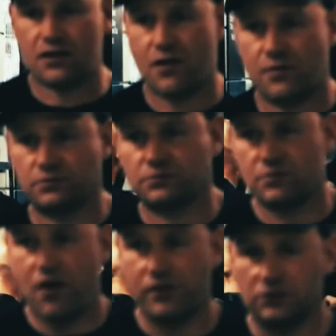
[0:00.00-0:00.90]
Joshua will
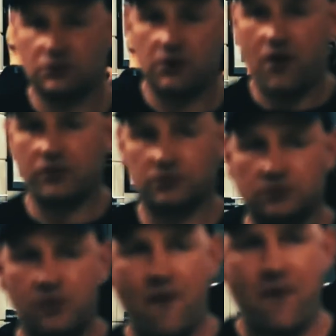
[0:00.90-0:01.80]
turn 34
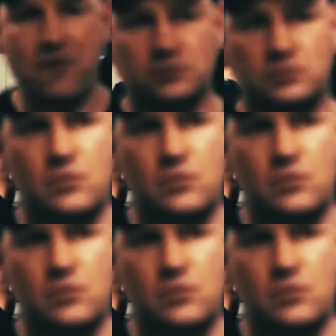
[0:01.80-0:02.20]
years of age.